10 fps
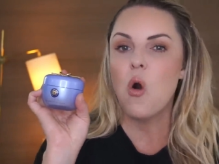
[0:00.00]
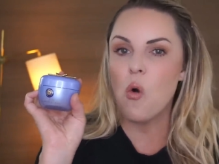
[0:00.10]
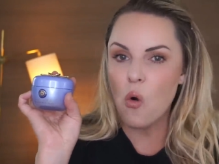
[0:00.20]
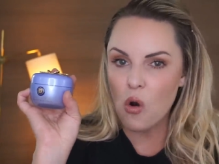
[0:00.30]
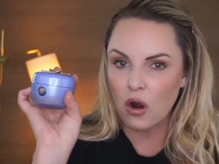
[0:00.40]

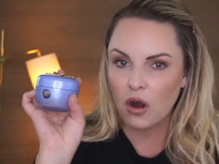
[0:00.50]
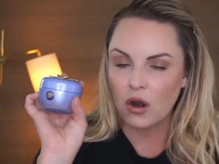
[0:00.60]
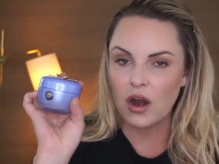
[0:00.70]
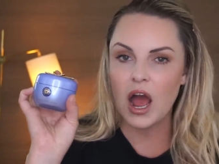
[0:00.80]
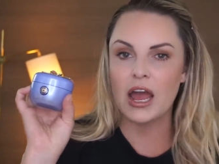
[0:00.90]

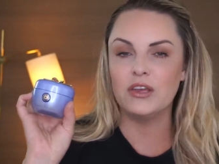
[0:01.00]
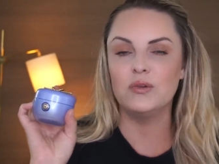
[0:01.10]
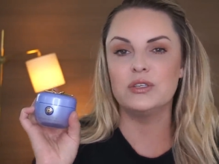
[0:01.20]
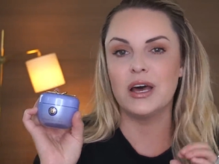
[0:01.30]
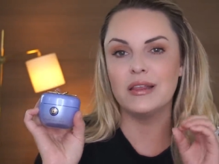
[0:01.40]
or I
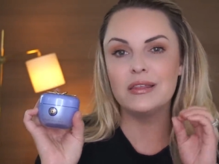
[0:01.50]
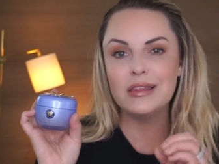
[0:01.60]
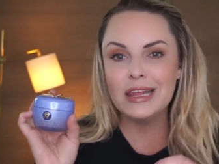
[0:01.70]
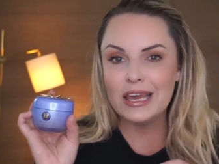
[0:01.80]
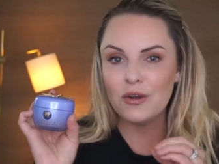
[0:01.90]
use a
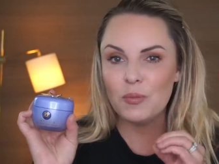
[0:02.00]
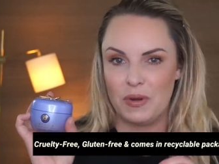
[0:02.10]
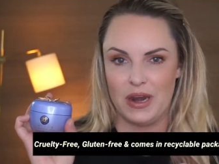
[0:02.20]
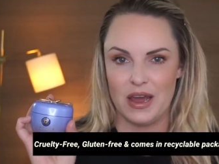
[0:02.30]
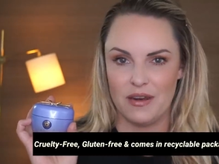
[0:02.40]
little
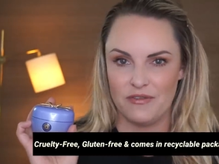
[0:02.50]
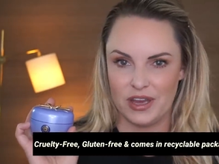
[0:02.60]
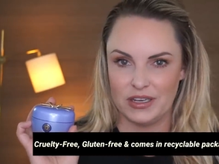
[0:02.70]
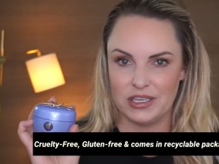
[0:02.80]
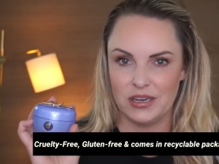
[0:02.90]
bit of
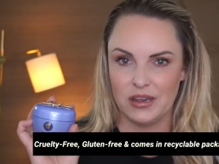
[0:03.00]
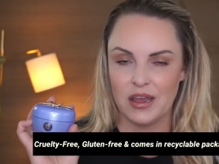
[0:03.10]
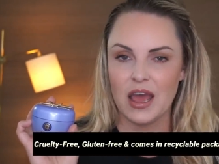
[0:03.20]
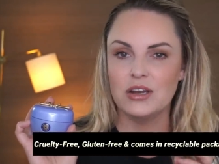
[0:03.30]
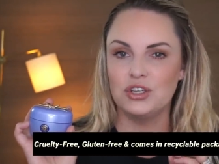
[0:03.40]
it
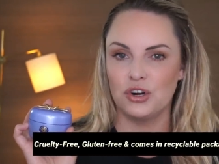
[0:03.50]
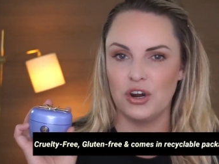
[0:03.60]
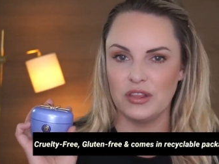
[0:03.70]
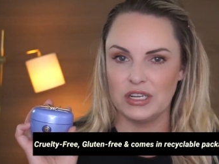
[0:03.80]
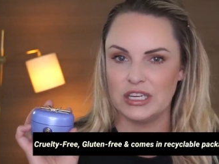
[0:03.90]

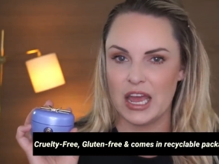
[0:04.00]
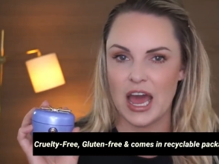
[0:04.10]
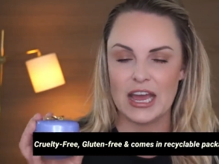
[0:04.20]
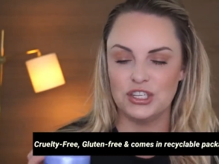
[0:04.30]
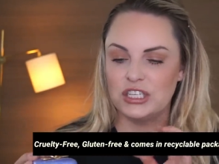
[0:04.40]
during the day.
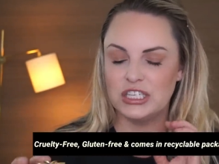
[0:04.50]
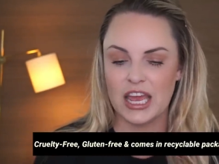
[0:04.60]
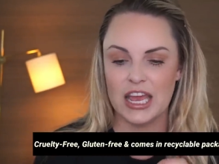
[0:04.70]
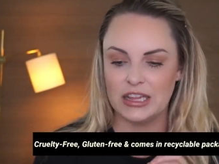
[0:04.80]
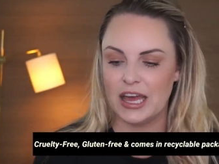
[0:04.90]
I just
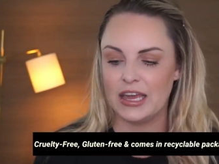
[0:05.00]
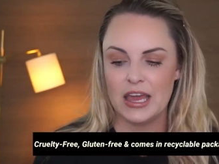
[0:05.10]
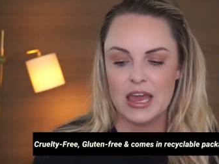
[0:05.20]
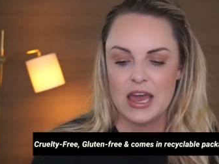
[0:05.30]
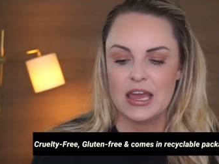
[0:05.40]
take like
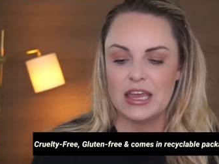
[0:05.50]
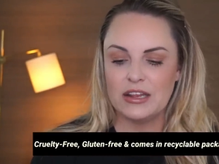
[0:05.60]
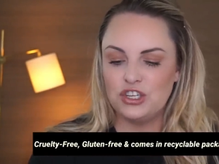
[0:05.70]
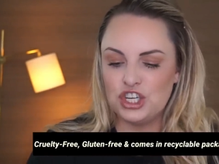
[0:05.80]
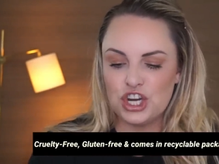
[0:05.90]

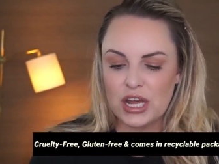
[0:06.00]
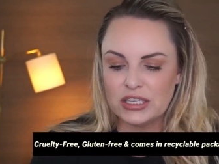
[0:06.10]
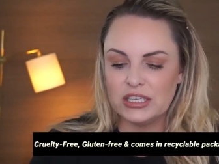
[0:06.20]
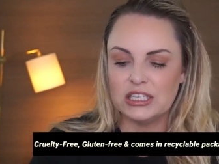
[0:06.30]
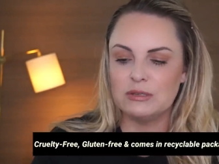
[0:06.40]

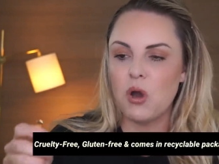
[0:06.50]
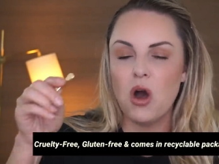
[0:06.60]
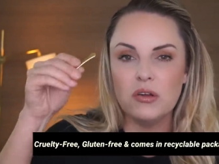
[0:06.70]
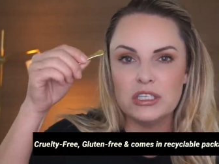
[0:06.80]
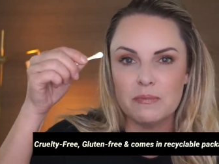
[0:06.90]
just the
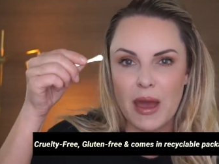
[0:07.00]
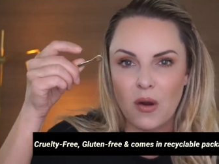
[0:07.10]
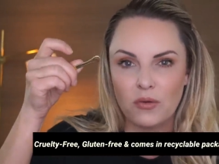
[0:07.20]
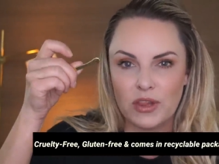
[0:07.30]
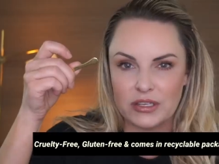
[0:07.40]
smallest
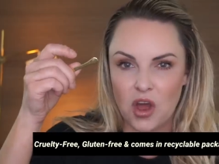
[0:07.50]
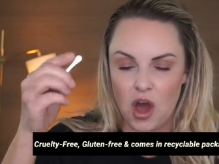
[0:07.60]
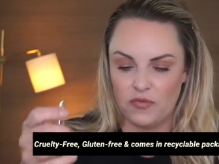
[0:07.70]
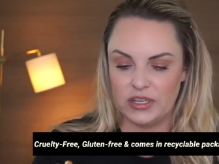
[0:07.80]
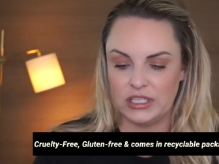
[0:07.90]
amount that's
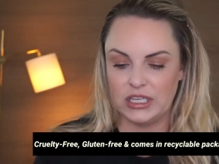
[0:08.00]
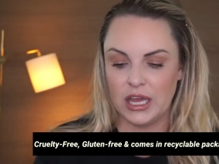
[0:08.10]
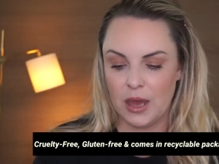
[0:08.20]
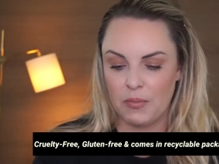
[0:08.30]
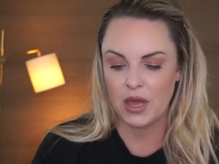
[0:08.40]
on this
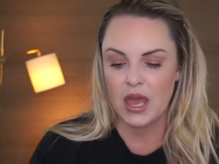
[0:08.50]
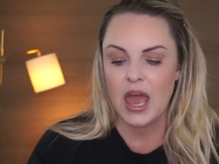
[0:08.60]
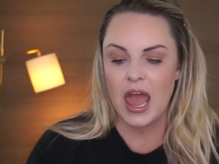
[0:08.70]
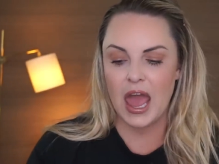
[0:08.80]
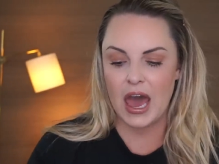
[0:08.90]
tip
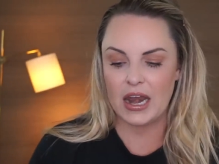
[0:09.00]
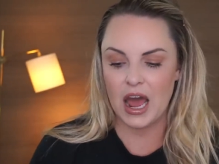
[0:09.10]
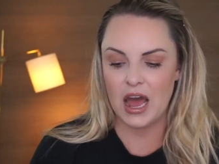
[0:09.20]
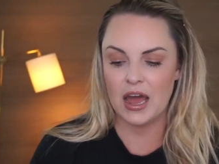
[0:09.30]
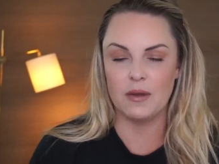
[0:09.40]
and
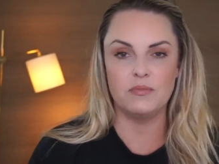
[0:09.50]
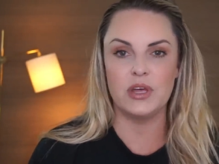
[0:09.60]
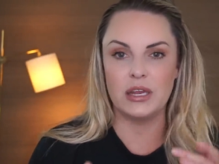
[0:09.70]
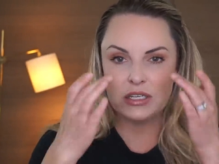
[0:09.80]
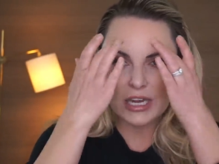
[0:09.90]
I
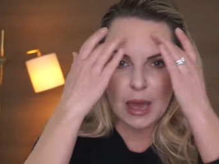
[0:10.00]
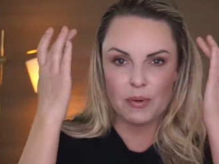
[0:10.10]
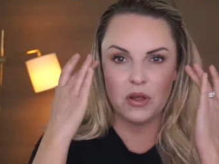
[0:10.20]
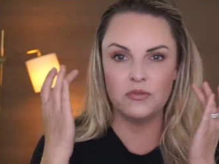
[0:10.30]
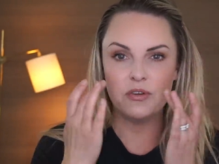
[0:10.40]
then tap
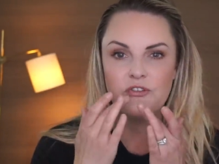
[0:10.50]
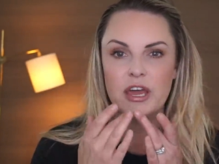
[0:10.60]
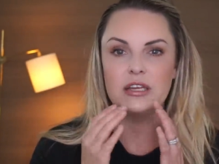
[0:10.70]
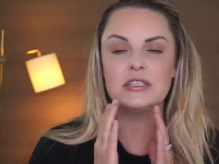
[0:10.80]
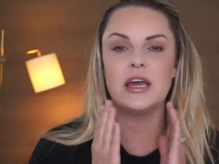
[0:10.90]
it all over the
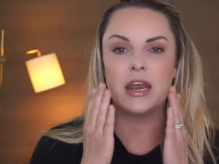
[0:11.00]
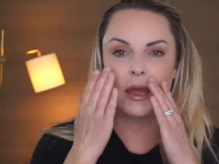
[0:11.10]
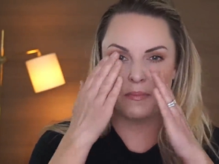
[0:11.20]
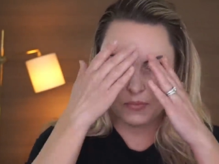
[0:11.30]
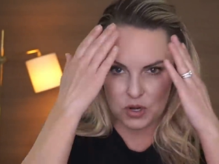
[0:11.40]
face and
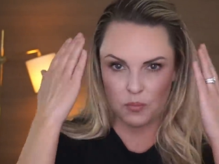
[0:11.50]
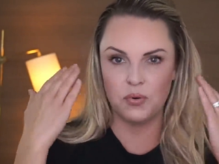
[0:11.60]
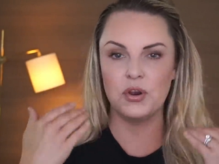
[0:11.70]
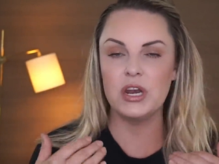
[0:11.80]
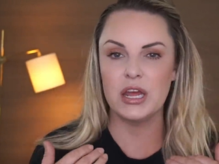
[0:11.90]
I you know
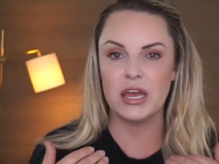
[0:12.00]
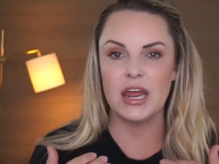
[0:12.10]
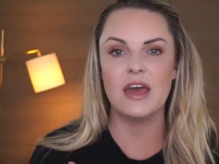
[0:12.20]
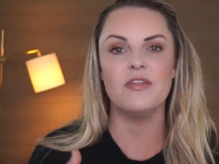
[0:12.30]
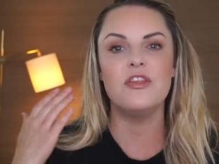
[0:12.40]
put it in
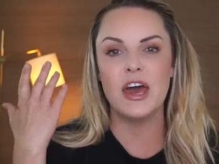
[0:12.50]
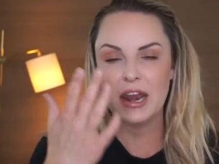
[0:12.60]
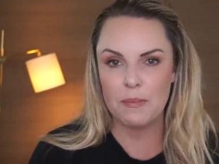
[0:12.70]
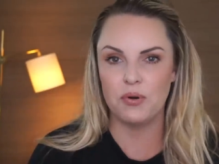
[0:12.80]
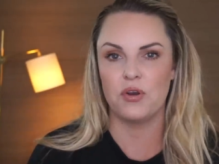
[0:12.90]
and then
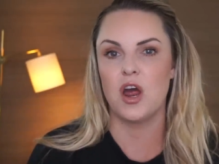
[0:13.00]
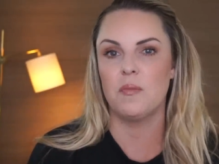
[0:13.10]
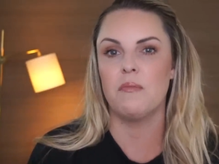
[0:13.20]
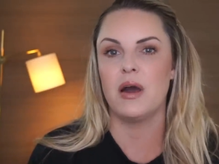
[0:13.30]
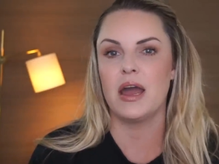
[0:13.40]
I put
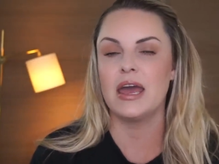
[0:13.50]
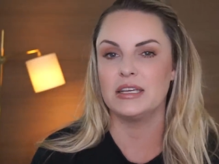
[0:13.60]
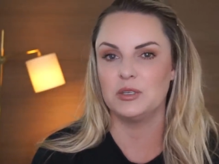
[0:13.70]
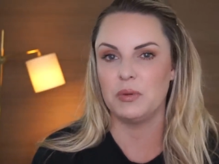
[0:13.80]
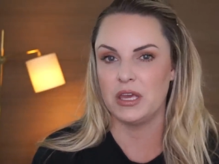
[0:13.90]
on my
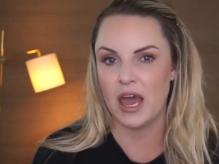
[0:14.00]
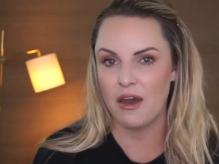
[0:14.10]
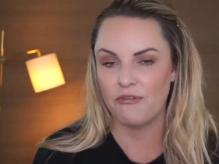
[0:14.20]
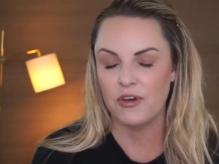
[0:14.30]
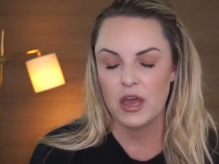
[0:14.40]
SPF